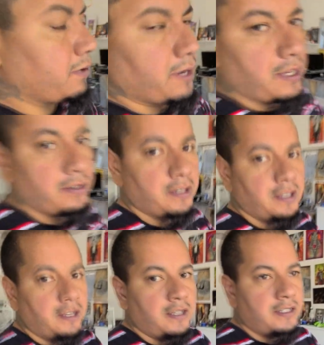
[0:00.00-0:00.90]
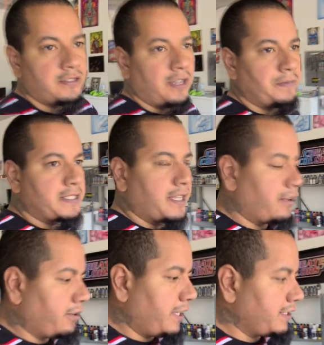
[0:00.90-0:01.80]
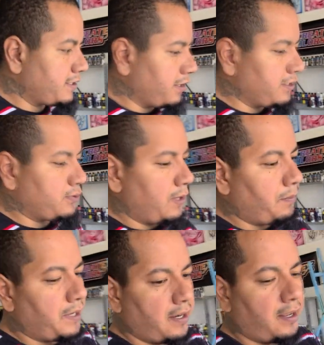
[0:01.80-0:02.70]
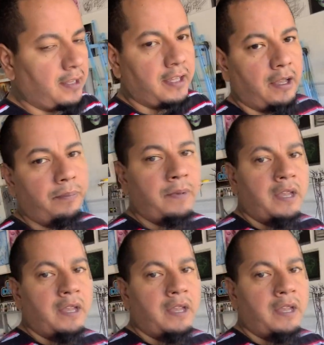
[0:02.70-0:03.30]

around. So I'm just going to go ahead and start sweeping it all up,